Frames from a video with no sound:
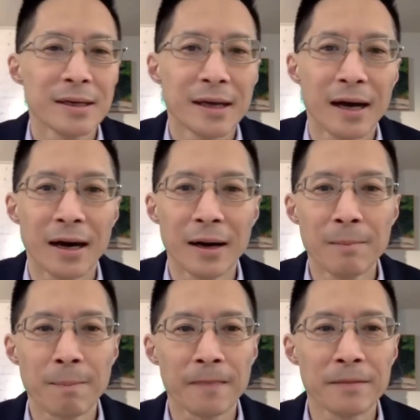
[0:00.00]

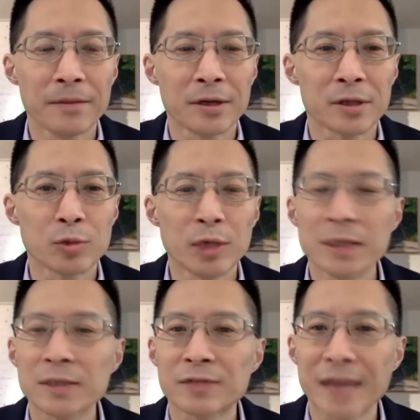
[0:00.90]
Um, there's
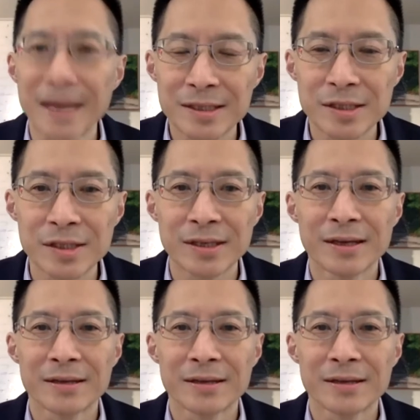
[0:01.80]
readings of texts